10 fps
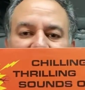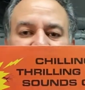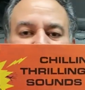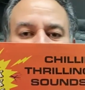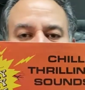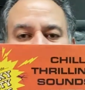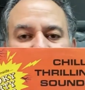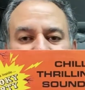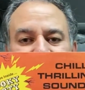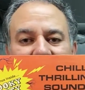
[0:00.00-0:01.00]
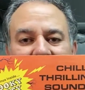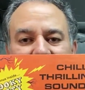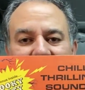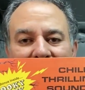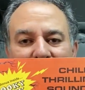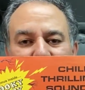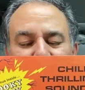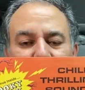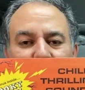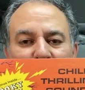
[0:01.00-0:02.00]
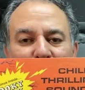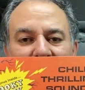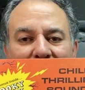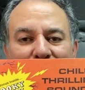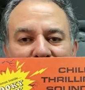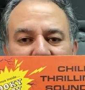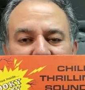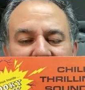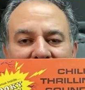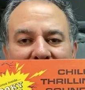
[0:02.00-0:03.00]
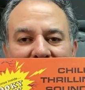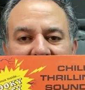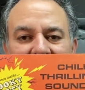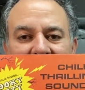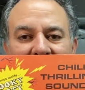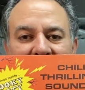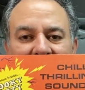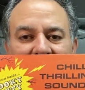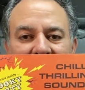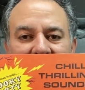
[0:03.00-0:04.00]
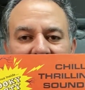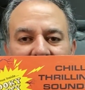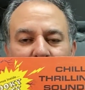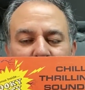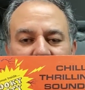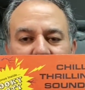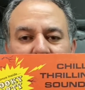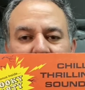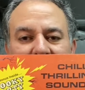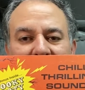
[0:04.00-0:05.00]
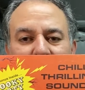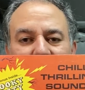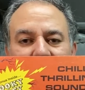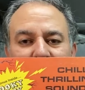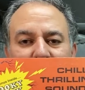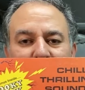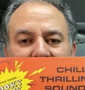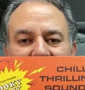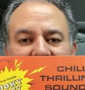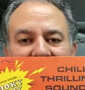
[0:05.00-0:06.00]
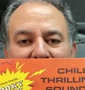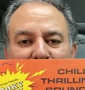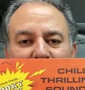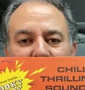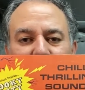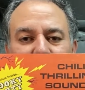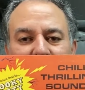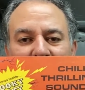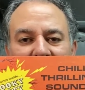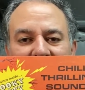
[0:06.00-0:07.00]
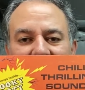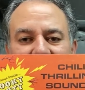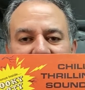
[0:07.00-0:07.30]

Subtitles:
I've gotten photographs of this. I was even one time trying to obtain the actual artwork for this,